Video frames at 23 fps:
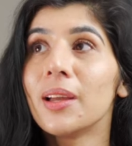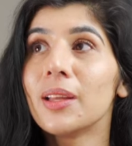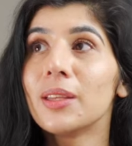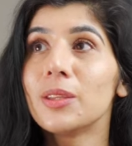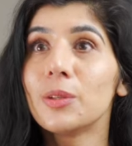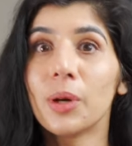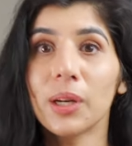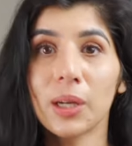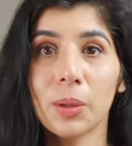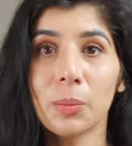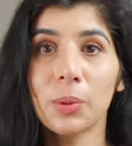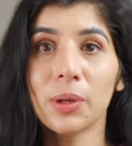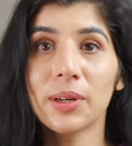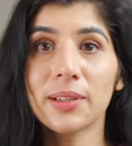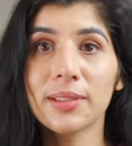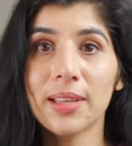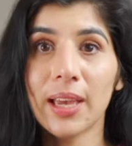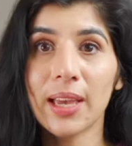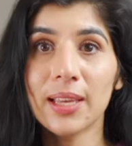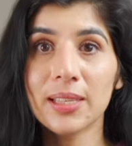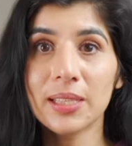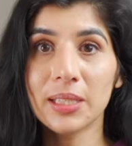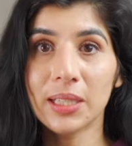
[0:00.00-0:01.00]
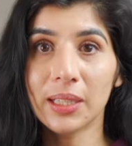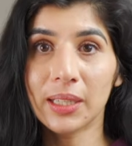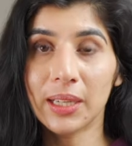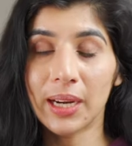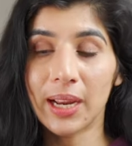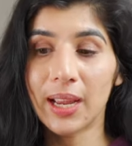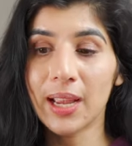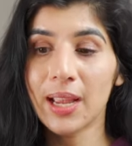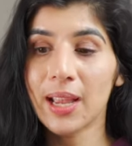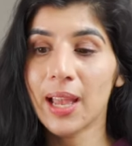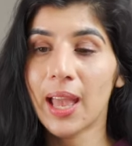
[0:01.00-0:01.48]
do a computer science
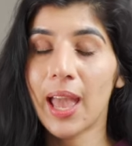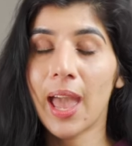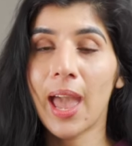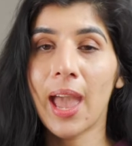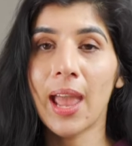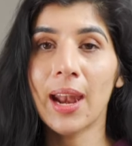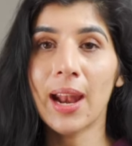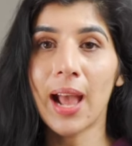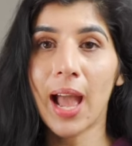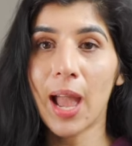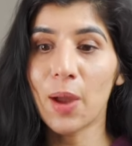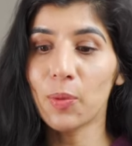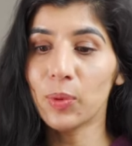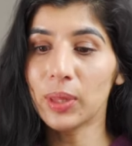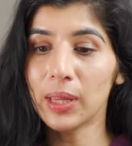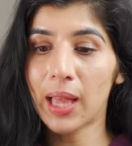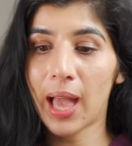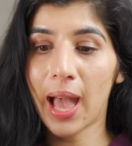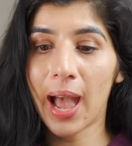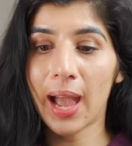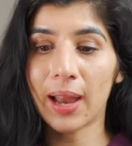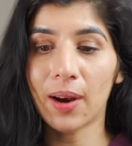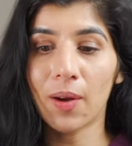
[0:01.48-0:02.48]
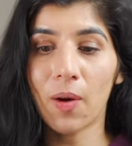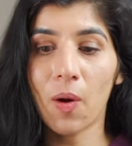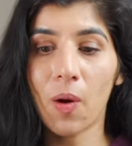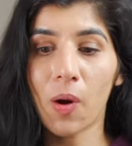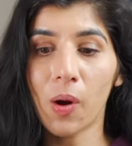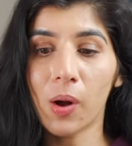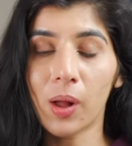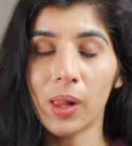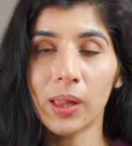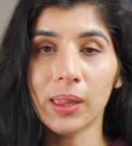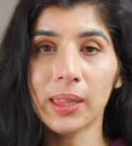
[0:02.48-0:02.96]
degree and I will add
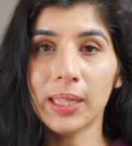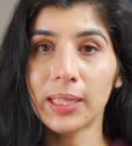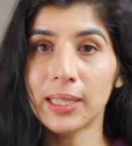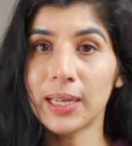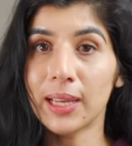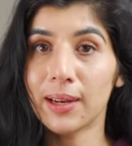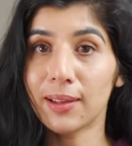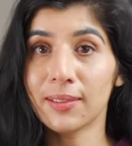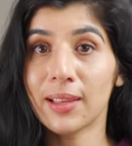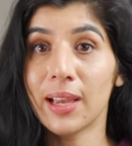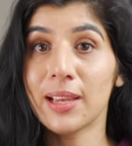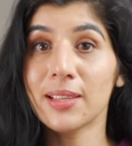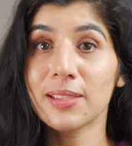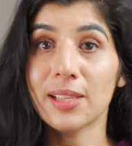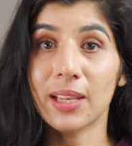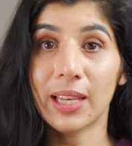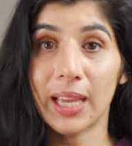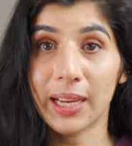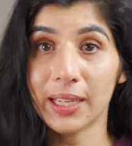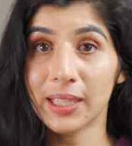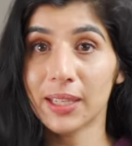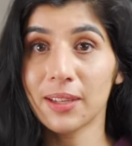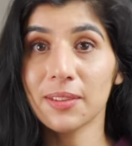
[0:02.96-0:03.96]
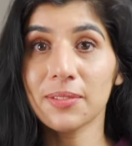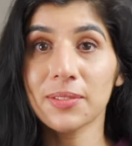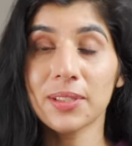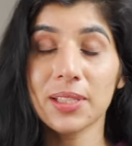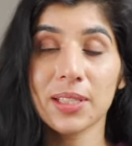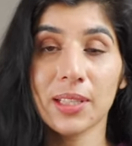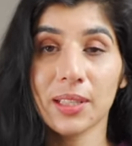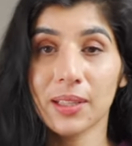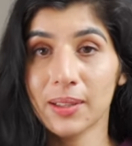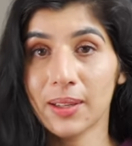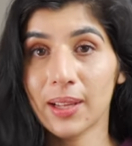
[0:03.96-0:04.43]
all the data science
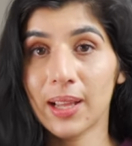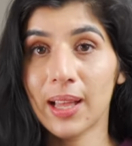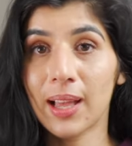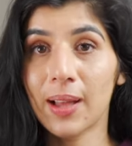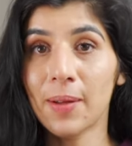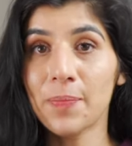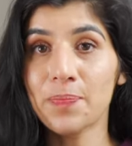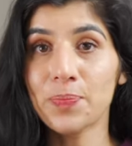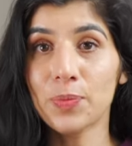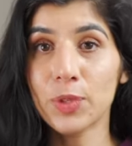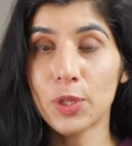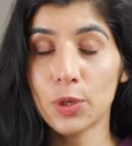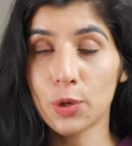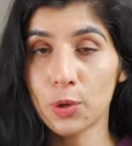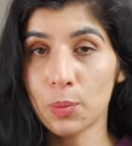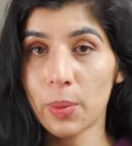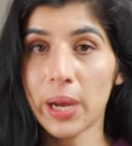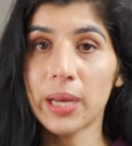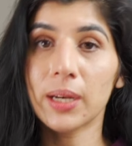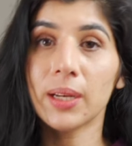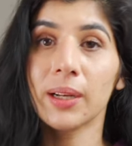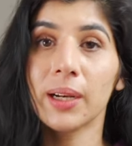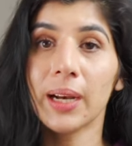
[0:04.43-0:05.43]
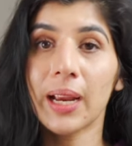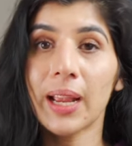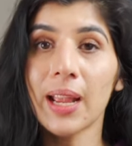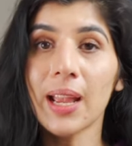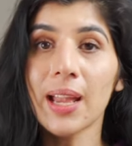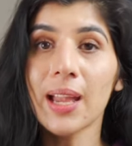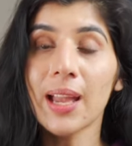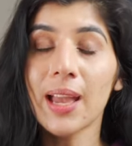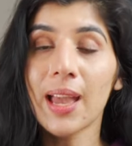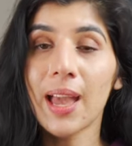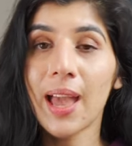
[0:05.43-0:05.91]
electives to my degree.